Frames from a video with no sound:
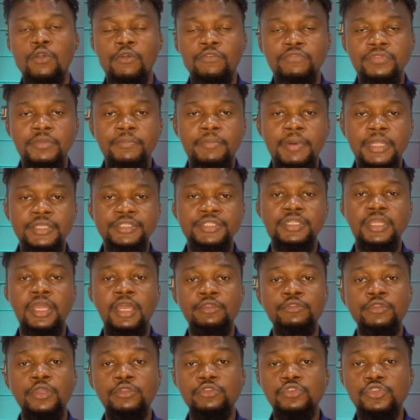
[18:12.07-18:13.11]
of the battery,
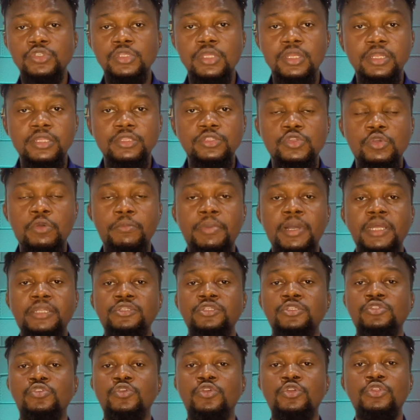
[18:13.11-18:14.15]
and you're using lithium
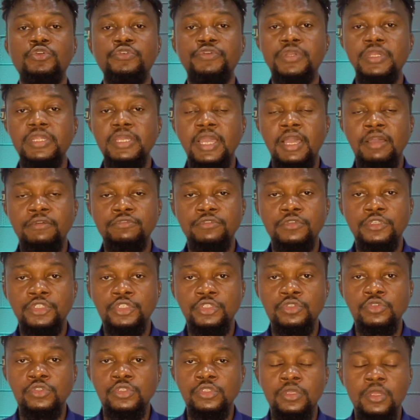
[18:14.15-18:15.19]
battery, so you don't really have
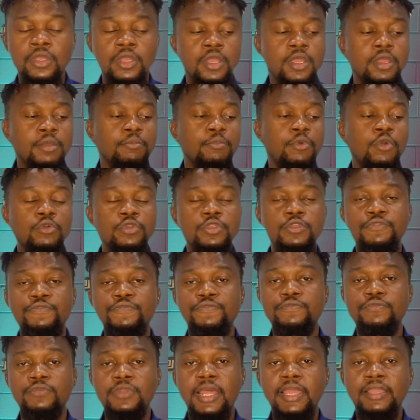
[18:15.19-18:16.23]
issues. But
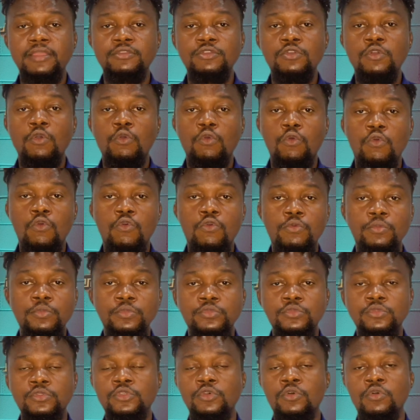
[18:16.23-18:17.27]
if like your
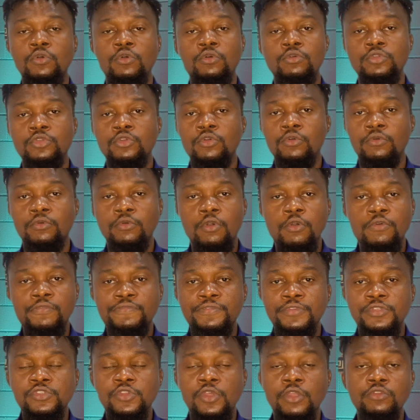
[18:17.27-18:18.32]
homes or your
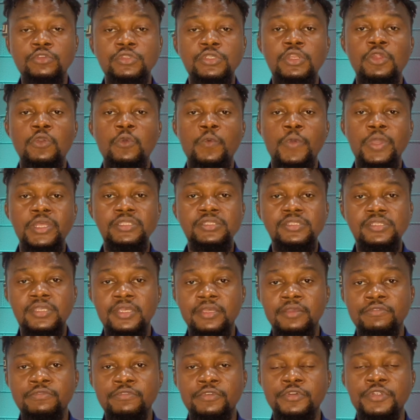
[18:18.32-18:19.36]
office, you're using a wet
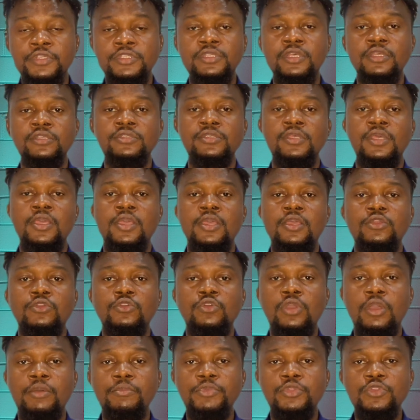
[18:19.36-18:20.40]
cell, for instance,
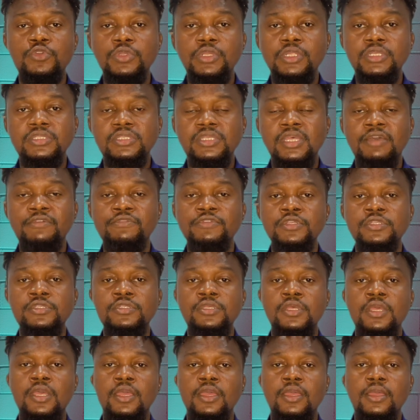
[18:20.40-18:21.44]
you can be doing a
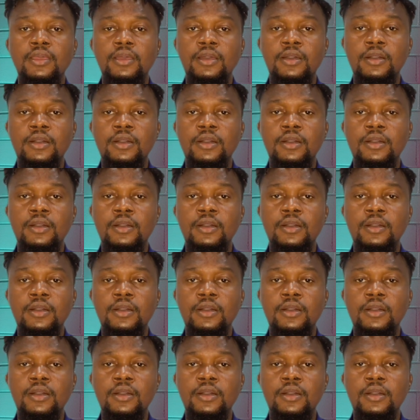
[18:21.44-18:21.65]
service